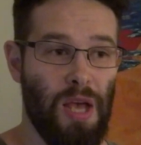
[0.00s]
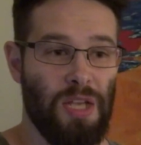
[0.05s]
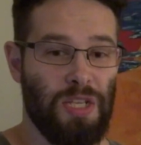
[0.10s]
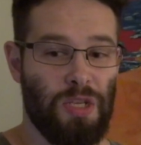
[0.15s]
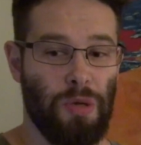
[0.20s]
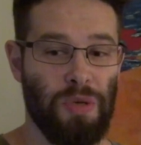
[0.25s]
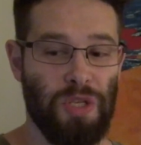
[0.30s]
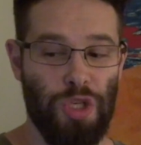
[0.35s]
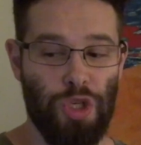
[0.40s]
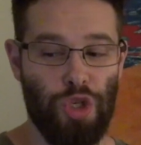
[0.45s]

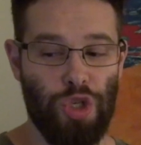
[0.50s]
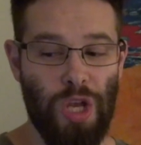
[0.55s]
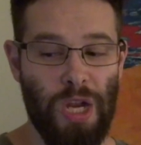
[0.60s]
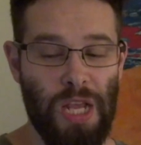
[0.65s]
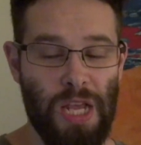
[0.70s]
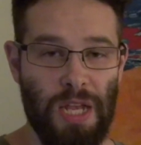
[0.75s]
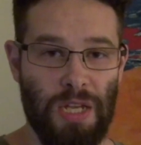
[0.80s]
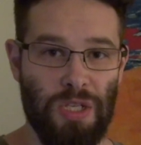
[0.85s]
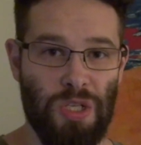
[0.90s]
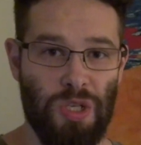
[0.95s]
So as
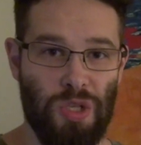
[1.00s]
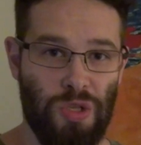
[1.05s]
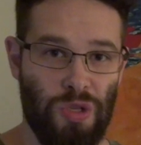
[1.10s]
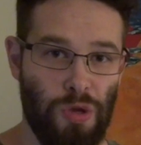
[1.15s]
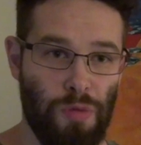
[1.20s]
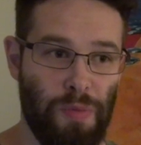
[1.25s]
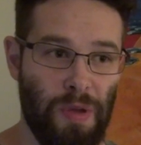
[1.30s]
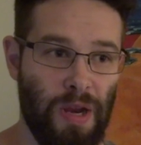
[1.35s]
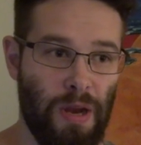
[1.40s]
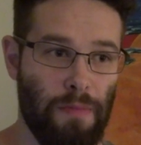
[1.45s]
shitty and
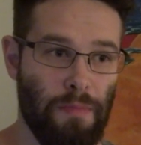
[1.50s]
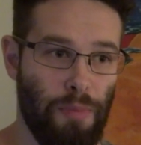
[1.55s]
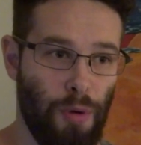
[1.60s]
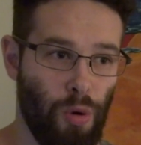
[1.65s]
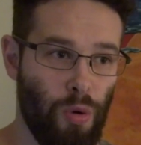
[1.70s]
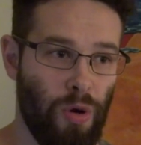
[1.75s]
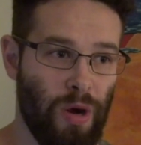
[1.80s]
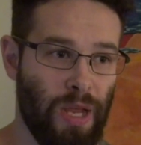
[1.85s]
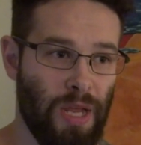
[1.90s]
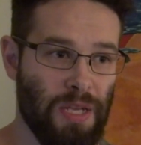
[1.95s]
stupid and
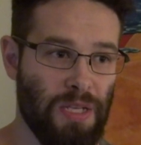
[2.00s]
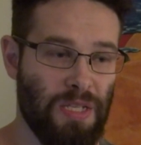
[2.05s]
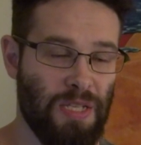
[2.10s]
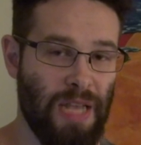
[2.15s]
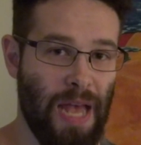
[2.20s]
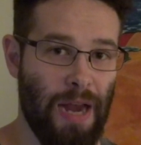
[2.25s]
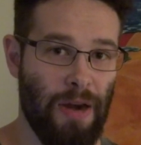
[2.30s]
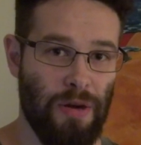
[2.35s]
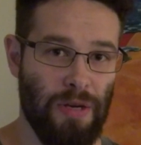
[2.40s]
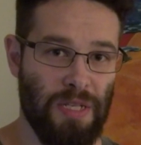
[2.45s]
boring as
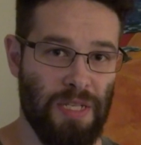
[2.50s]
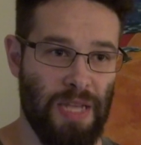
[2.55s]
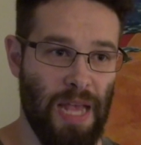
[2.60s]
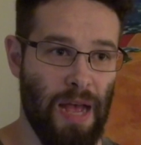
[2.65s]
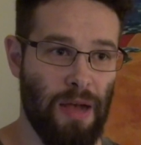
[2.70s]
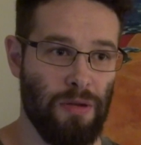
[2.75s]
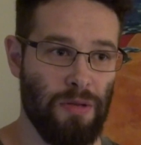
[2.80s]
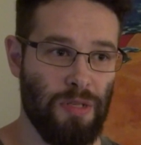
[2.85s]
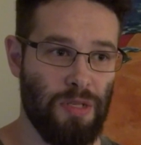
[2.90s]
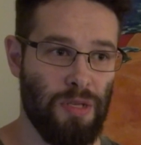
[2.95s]
Saturn
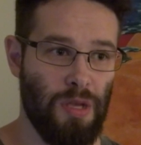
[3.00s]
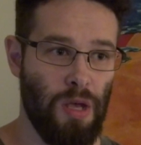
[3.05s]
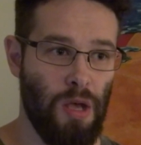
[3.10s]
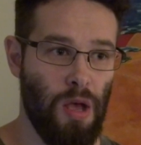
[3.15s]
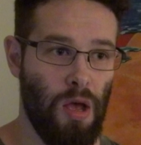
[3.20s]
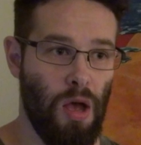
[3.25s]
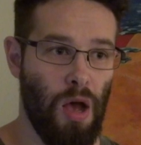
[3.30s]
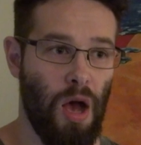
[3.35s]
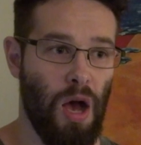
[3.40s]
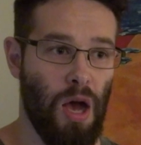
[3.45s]
sounds,
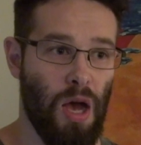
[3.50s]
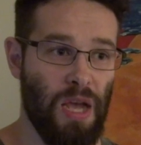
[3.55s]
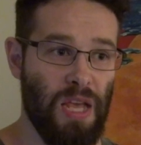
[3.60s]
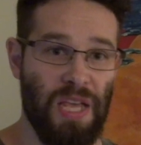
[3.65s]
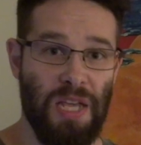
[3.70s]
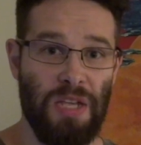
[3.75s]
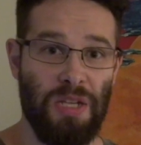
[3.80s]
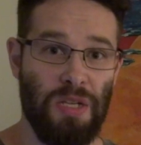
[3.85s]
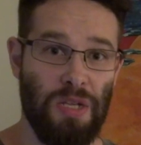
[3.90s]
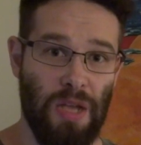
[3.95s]
uh,
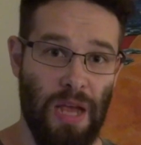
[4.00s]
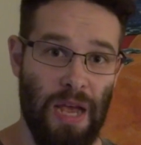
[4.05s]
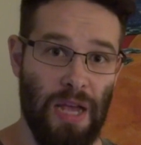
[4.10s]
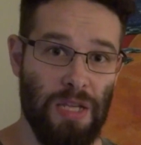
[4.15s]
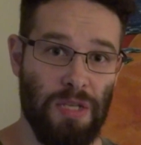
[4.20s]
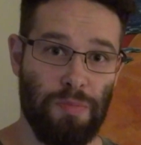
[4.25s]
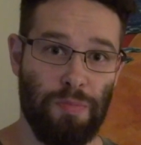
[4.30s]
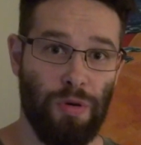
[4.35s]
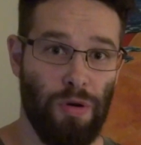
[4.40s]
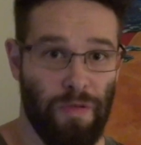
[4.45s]
he
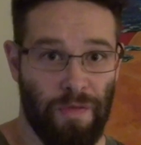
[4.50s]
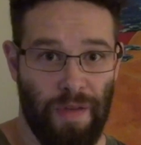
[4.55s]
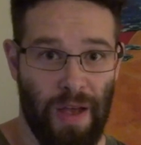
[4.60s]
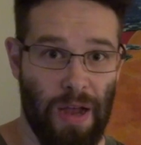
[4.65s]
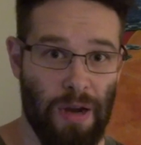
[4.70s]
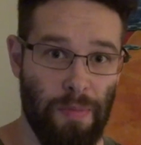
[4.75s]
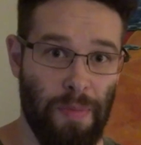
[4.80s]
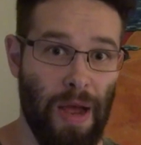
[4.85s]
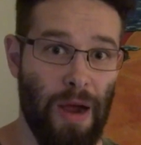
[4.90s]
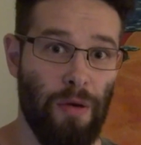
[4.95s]
has
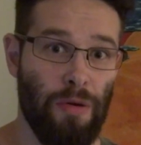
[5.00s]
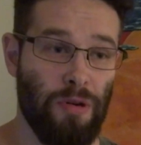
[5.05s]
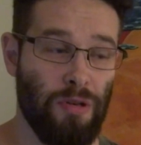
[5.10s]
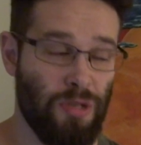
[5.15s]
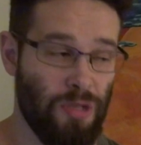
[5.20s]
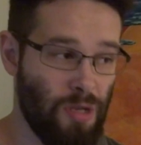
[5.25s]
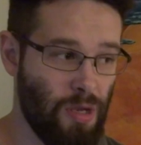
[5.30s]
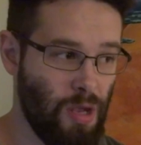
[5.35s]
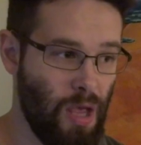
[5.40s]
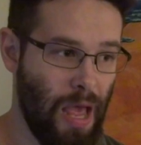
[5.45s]
profound
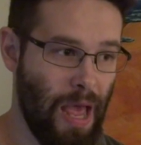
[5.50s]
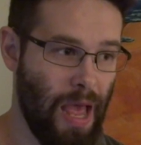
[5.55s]
powers.